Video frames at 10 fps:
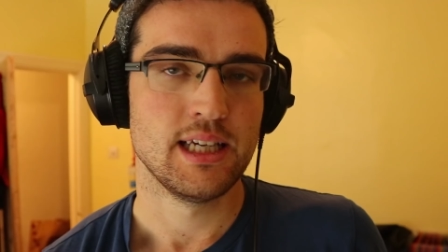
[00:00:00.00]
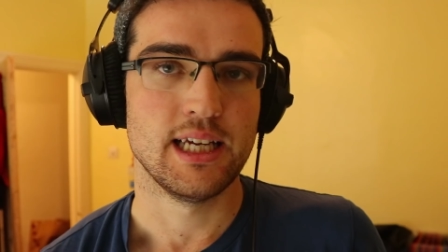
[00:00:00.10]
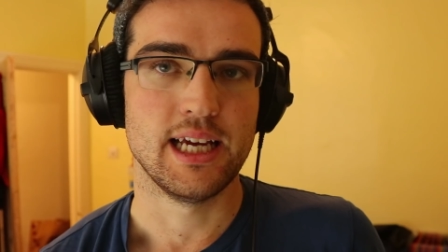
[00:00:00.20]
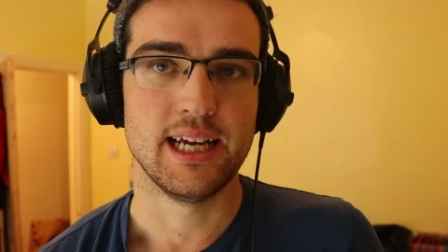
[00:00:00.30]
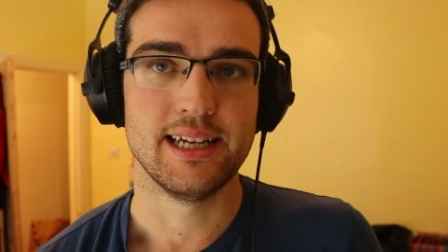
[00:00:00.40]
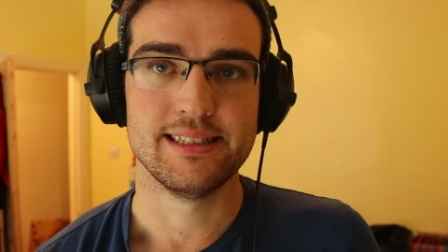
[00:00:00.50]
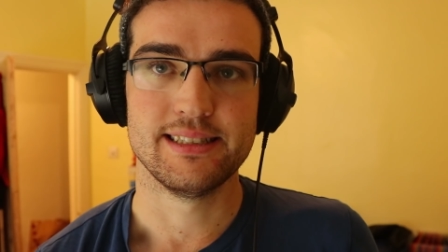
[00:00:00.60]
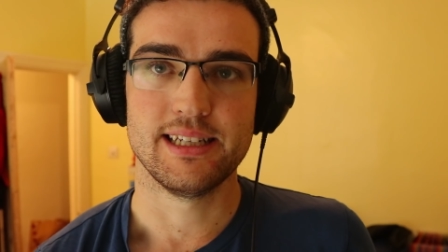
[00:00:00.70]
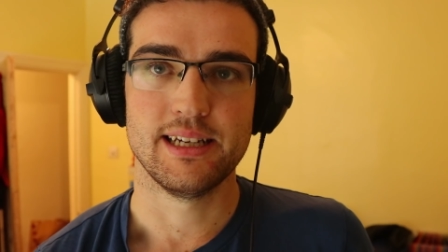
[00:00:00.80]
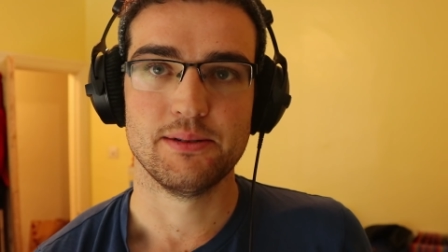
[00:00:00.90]

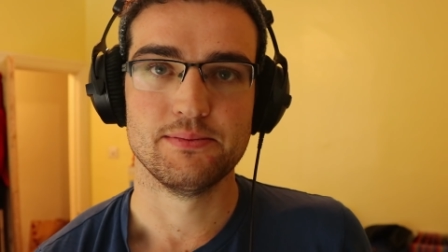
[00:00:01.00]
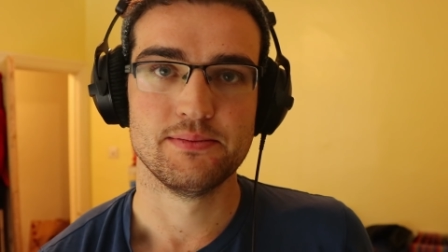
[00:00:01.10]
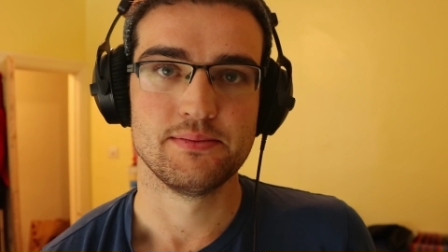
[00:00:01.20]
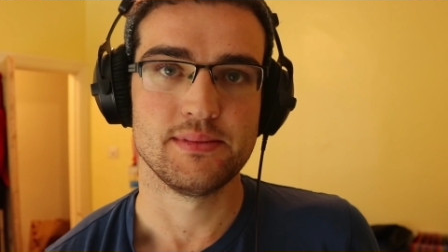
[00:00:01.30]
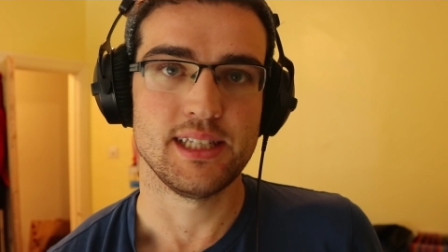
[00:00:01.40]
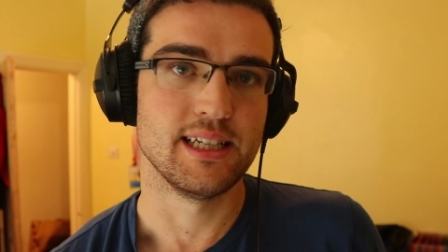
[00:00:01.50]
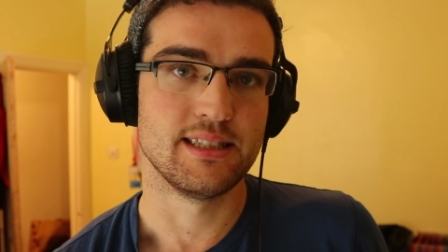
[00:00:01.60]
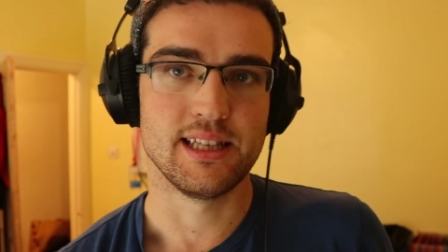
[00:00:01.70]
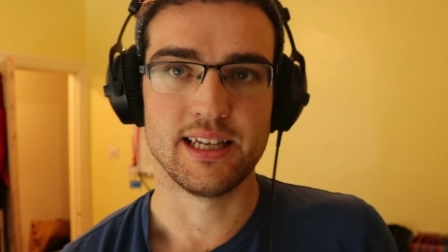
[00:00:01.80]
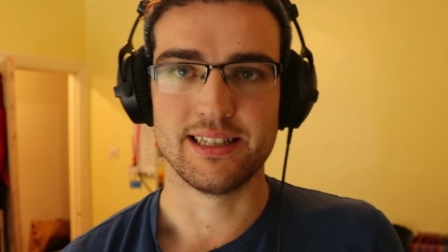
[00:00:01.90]
and yeah,
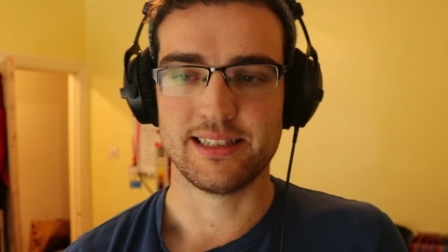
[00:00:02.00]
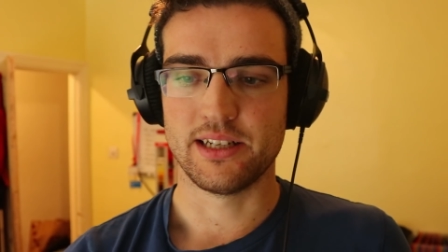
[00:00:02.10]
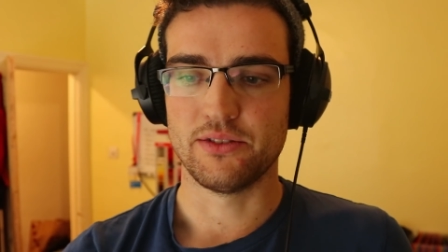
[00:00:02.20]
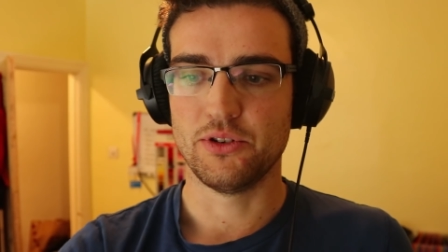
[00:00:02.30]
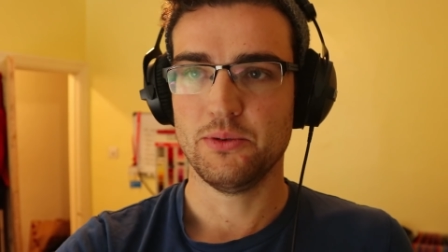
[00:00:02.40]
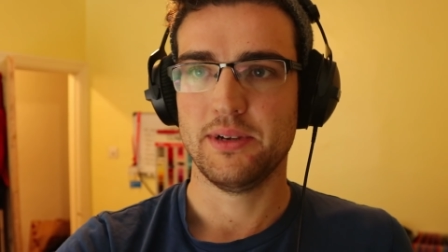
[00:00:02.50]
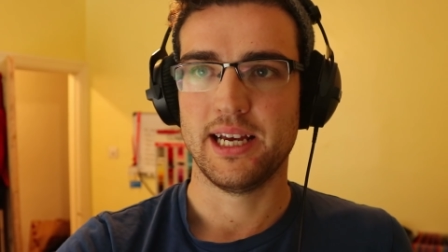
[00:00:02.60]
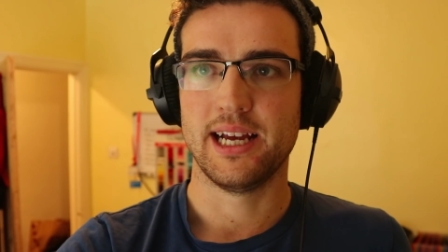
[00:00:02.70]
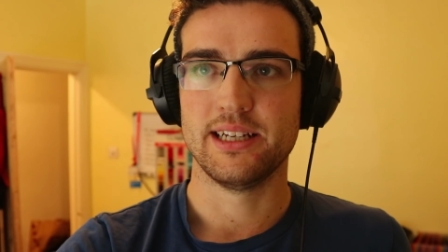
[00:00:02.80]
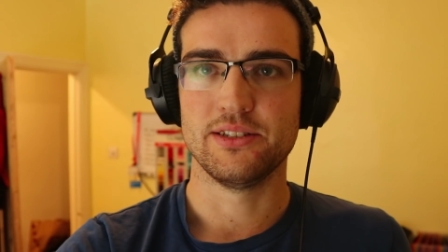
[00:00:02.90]
it's on the other side of the room,
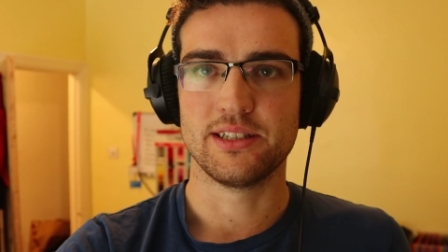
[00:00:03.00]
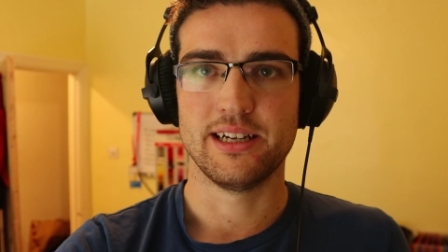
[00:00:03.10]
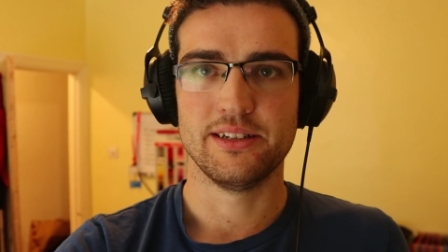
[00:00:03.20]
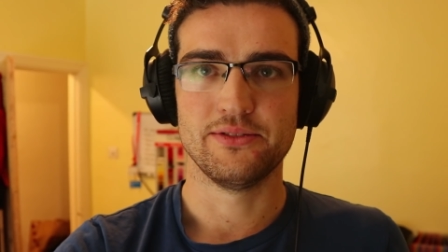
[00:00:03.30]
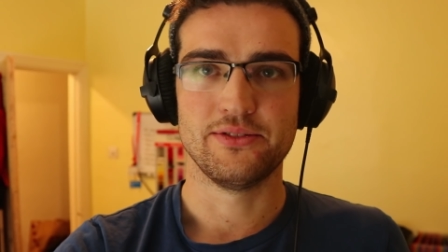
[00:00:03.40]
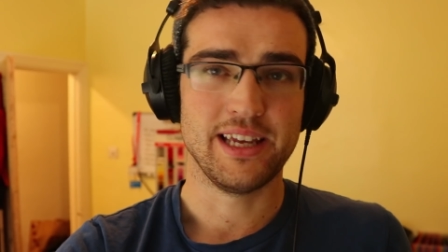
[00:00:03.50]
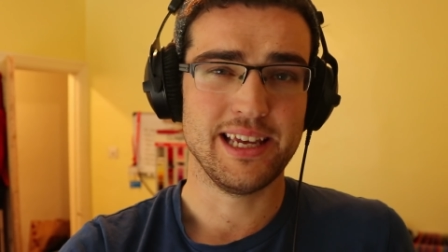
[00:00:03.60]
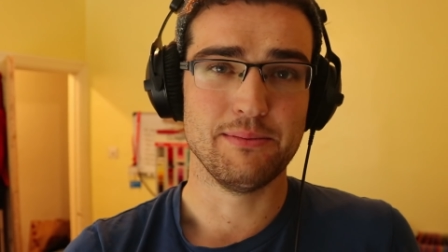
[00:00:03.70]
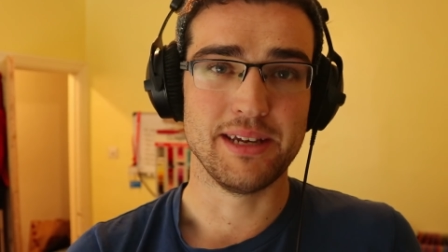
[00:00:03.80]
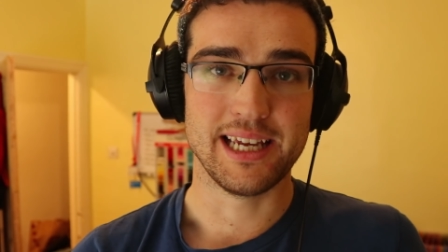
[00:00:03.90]
and you'll kind of
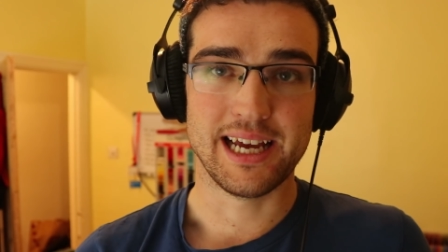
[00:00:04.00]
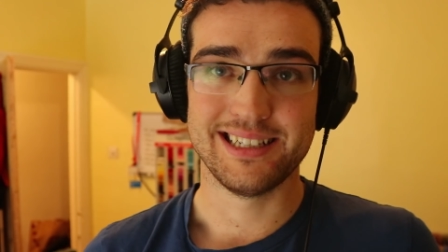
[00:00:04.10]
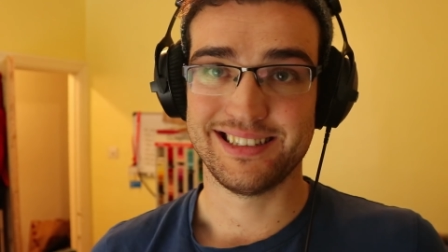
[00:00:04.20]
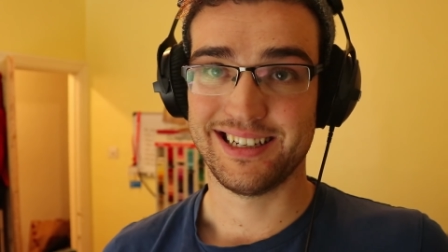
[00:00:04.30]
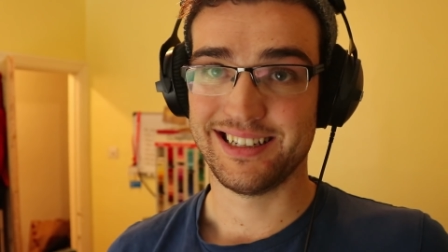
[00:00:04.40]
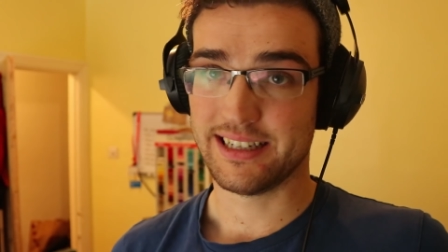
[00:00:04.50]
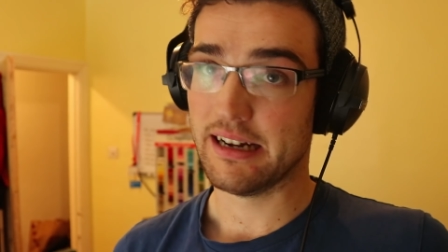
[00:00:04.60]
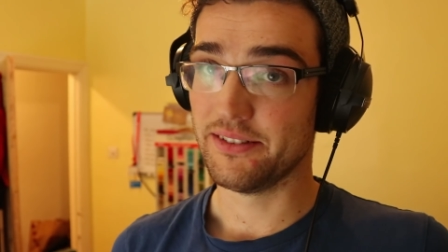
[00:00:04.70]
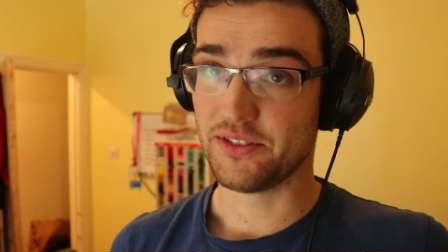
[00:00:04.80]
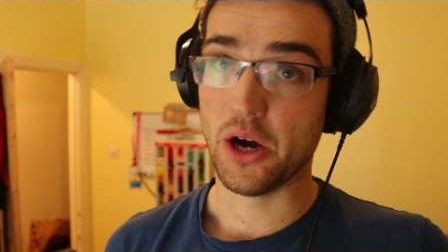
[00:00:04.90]
hear me as I
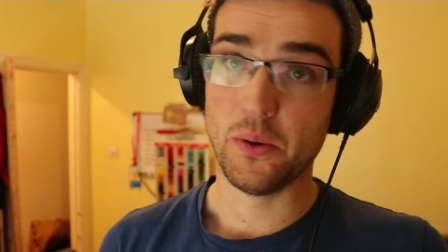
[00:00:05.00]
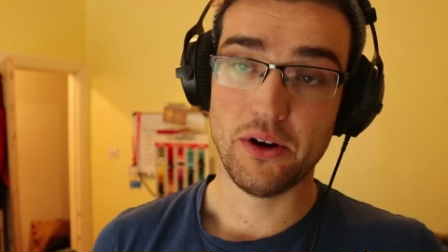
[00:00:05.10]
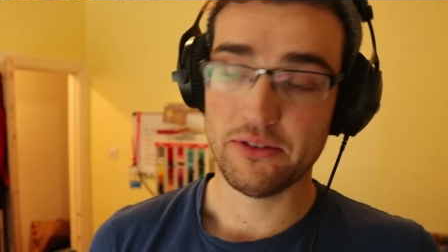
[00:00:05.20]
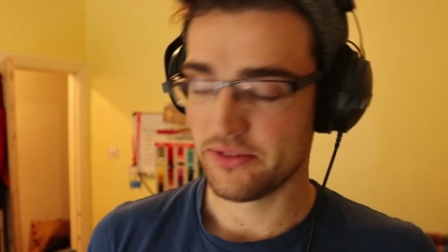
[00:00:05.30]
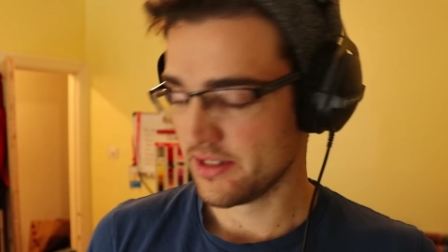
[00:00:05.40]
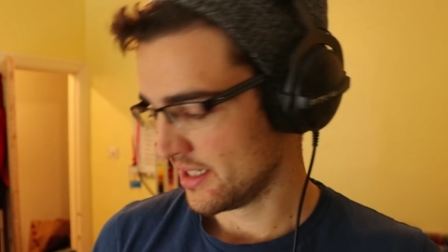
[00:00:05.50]
kind of go off,